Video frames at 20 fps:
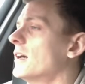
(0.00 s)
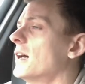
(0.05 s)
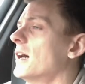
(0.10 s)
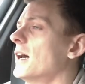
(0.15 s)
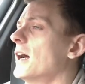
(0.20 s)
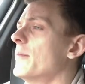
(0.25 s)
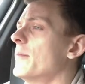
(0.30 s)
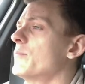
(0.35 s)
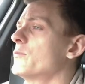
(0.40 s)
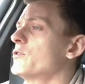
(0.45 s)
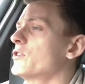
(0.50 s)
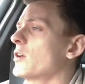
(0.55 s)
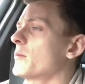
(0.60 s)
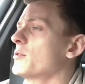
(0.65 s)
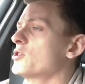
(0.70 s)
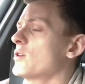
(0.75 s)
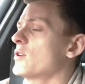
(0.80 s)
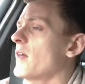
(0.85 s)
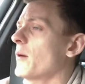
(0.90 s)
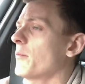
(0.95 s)
So I'm gonna
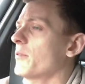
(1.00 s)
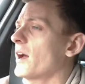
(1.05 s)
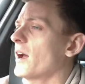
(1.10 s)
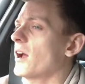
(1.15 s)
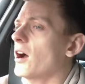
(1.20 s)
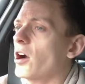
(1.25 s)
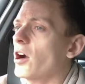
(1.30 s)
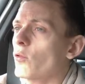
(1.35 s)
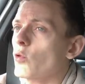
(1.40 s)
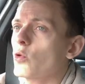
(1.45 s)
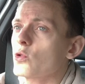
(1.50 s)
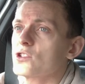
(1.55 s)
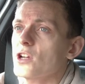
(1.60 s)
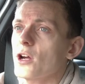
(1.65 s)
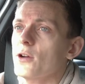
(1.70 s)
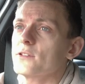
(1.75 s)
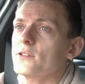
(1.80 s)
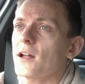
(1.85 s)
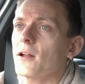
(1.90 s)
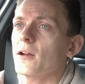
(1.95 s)
be doing that with AR
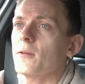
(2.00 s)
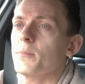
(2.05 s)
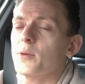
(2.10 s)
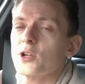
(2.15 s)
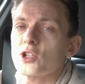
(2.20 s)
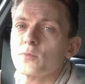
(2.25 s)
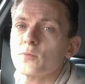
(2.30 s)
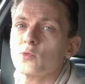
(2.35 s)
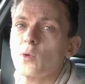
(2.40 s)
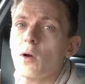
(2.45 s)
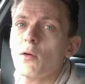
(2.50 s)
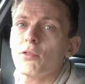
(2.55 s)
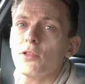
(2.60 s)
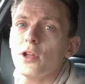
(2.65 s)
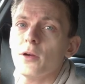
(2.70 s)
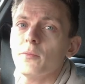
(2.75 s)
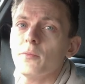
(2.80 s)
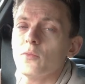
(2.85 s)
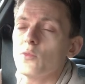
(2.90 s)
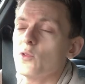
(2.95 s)
Autos down in Bishop's
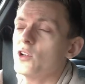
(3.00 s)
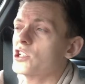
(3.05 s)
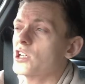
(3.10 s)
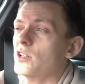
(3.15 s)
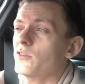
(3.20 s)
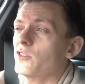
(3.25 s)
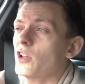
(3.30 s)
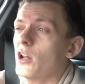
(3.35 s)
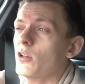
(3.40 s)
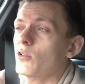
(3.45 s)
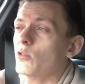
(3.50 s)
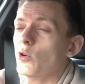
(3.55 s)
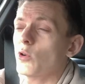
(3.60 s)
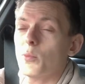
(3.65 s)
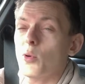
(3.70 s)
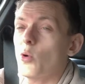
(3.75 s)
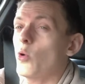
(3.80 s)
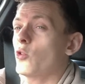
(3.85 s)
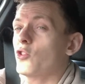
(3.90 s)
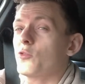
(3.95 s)
Waltham, which if you're local to
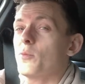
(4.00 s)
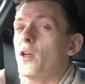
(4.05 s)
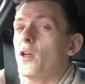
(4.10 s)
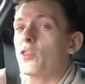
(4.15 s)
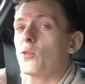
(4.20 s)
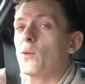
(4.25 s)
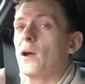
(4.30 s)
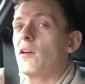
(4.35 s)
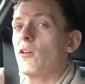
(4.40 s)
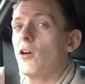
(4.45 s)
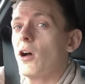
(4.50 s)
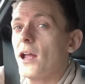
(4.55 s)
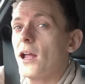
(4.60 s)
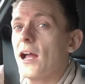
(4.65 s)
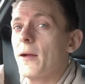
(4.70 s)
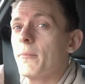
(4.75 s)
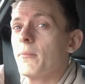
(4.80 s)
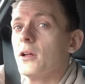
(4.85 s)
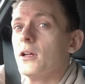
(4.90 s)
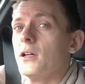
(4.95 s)
Portsmouth, where I
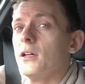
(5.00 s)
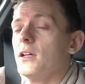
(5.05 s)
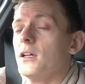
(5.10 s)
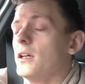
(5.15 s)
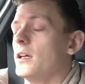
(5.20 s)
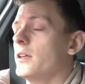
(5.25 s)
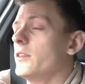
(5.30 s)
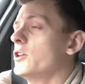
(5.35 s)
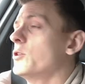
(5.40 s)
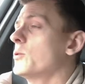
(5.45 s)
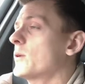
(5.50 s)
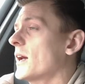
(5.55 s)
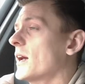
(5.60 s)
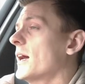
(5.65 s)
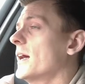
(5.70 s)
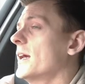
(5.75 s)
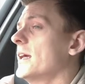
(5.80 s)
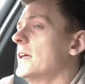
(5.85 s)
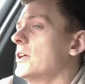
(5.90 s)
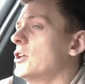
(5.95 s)
am in the
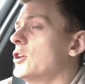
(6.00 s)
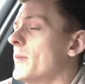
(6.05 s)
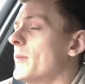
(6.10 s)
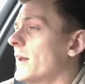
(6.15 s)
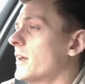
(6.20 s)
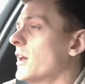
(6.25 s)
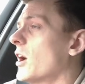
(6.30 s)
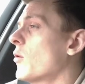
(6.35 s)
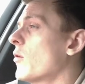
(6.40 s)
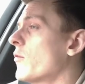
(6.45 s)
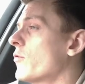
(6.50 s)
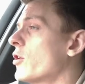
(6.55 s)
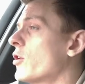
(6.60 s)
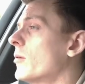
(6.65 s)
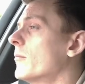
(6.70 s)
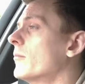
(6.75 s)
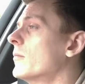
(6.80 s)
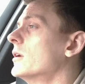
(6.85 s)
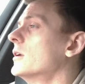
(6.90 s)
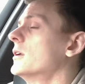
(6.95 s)
UK, you may know of
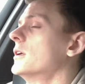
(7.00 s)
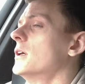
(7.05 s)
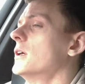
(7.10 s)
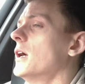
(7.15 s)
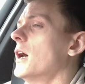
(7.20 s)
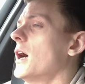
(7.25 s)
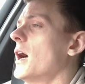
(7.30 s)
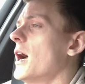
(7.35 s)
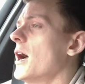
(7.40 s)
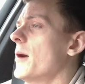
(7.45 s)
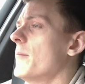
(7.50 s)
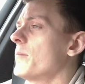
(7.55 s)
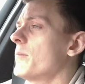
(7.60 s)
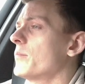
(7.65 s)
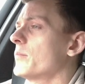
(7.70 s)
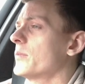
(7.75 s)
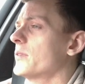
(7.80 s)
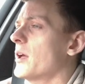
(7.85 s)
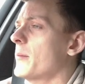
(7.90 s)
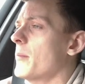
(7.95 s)
them.
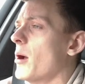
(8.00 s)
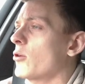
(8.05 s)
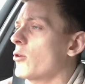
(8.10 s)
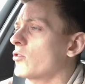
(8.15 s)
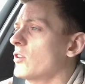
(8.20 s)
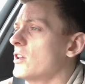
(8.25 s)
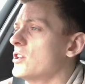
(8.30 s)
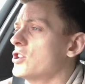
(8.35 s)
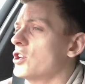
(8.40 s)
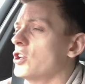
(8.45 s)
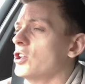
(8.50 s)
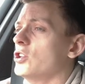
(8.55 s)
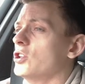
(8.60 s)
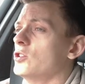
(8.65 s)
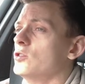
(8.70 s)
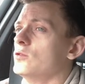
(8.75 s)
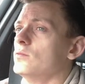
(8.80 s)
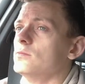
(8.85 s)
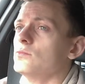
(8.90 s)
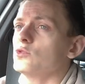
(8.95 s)
They mostly
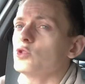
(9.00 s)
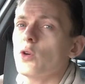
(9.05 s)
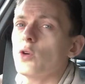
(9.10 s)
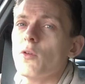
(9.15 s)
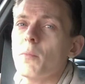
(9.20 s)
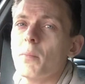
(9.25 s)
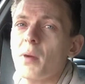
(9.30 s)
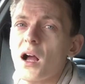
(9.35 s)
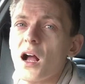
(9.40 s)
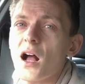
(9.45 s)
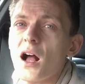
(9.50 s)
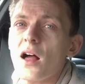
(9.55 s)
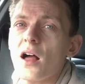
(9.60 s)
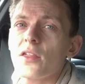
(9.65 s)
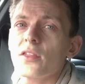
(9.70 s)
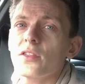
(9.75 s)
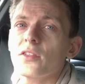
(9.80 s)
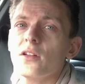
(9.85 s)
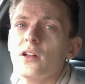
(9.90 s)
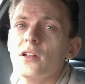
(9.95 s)
do sort of a
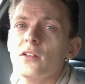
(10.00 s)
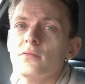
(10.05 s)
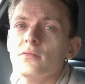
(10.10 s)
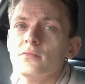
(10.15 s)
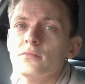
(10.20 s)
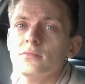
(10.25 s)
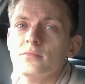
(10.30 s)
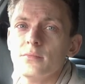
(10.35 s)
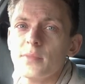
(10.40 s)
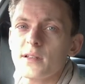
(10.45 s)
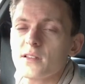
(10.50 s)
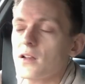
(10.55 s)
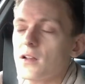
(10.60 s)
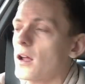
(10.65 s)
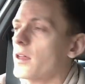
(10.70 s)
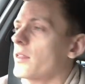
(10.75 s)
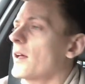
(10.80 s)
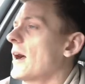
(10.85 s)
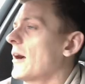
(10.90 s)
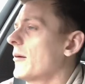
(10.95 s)
bath and bits
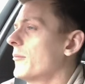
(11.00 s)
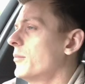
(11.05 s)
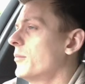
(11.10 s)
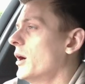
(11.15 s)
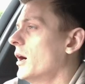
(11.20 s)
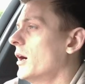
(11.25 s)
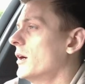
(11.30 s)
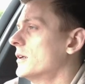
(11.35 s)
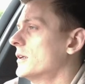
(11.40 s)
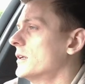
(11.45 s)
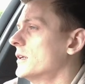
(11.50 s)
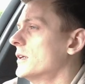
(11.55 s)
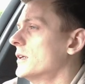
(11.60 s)
like that, but